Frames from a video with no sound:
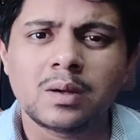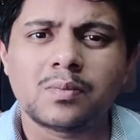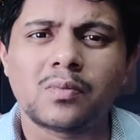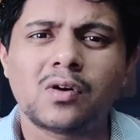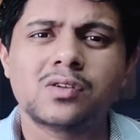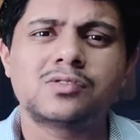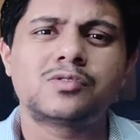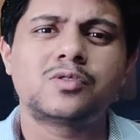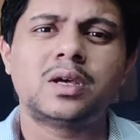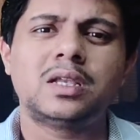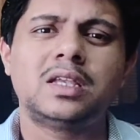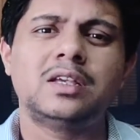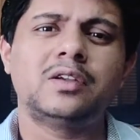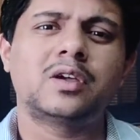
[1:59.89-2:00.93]
Moss
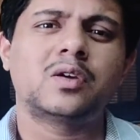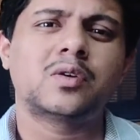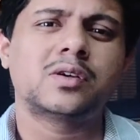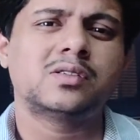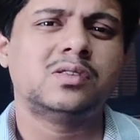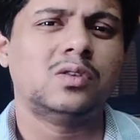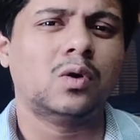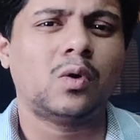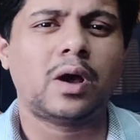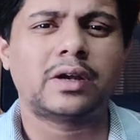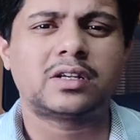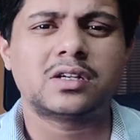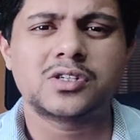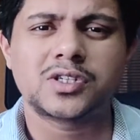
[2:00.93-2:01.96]
really requires no
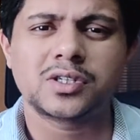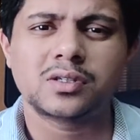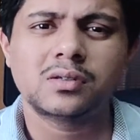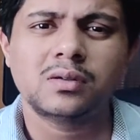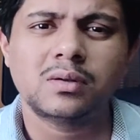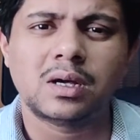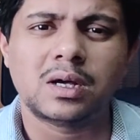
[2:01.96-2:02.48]
attention,